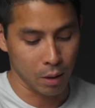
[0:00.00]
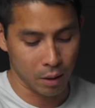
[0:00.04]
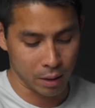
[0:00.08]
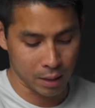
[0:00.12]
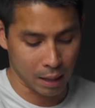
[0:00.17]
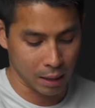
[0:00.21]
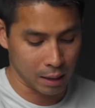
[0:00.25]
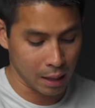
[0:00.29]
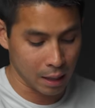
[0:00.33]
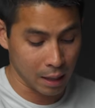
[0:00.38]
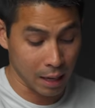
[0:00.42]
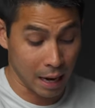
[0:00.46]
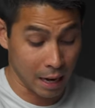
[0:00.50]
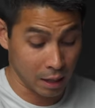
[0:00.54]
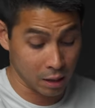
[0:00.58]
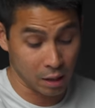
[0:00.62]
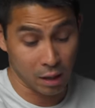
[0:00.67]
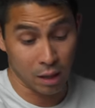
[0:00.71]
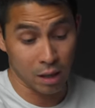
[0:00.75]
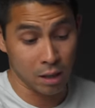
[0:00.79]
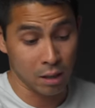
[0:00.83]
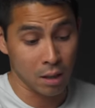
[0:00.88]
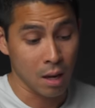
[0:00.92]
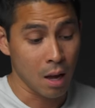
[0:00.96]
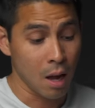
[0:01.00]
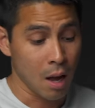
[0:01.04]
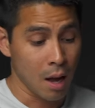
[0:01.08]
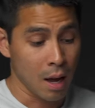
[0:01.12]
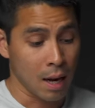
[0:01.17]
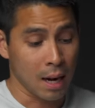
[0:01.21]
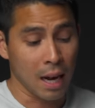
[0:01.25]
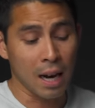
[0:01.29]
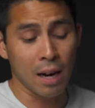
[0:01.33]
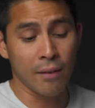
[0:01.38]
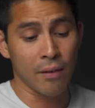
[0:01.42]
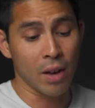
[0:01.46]
because I think it actually is
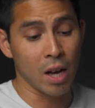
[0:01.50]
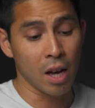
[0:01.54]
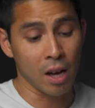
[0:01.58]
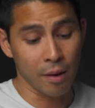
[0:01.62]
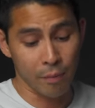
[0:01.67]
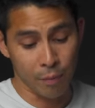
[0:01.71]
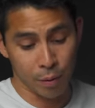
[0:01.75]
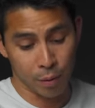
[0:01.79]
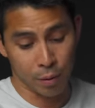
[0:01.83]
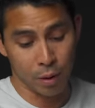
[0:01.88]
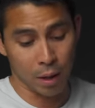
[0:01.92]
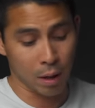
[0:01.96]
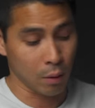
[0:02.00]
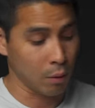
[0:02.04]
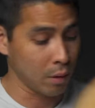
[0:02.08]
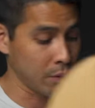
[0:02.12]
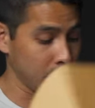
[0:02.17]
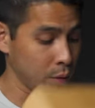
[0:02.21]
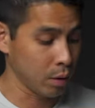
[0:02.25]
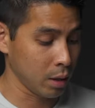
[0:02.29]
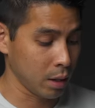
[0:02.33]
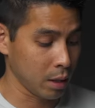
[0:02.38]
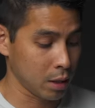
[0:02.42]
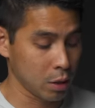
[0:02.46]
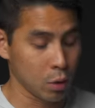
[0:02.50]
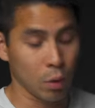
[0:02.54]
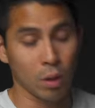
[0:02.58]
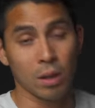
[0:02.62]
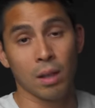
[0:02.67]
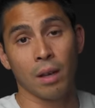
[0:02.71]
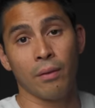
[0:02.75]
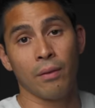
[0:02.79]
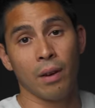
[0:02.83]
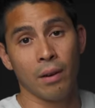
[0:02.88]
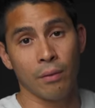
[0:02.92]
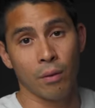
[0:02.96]
kind of a helpful thing. We've really enjoyed
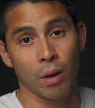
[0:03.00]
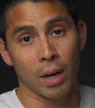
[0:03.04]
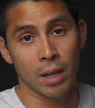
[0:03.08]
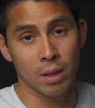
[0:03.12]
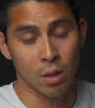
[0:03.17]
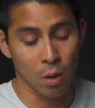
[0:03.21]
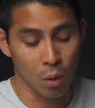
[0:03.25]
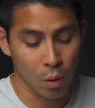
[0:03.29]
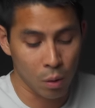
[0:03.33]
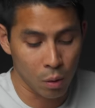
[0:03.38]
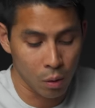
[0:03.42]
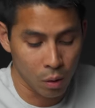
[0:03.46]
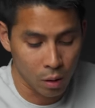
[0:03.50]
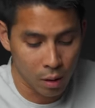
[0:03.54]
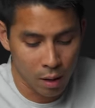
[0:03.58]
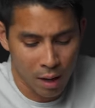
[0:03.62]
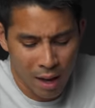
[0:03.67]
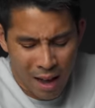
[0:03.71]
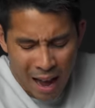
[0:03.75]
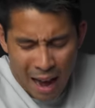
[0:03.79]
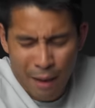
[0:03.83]
Lovevery as a whole.